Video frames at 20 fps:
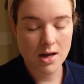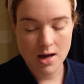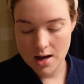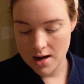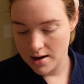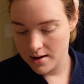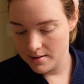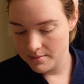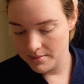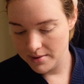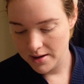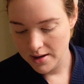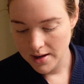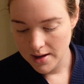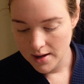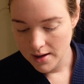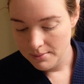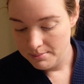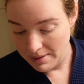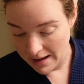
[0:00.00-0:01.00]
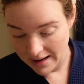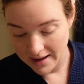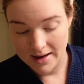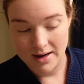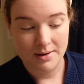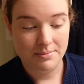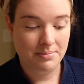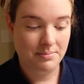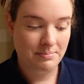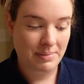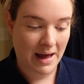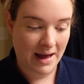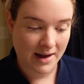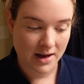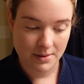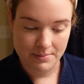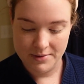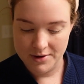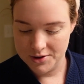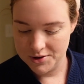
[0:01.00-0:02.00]
Um, back,
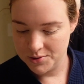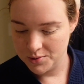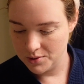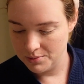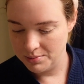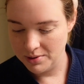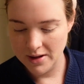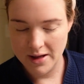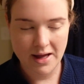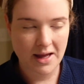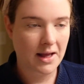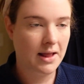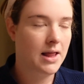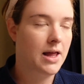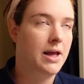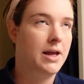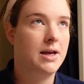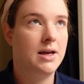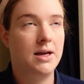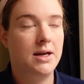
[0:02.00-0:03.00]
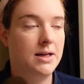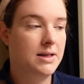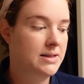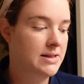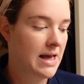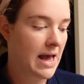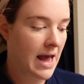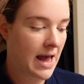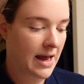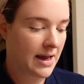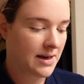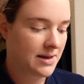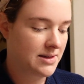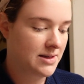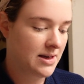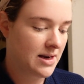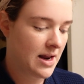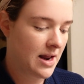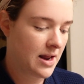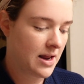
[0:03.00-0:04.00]
back up there. So we're playing like tag
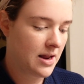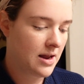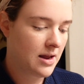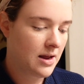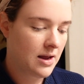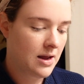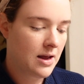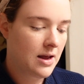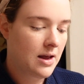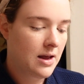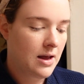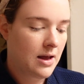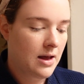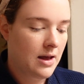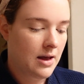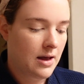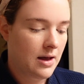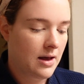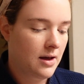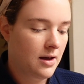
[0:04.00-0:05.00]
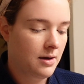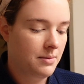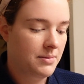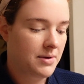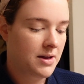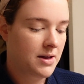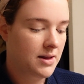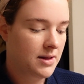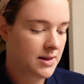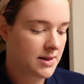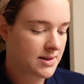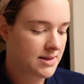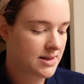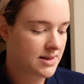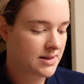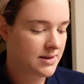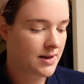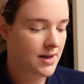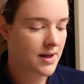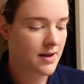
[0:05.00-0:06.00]
today. Um, this
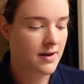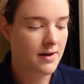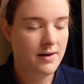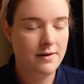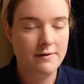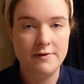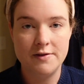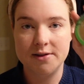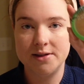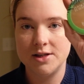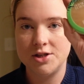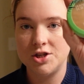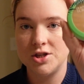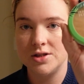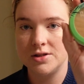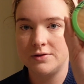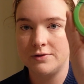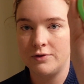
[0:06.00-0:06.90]
is Physician's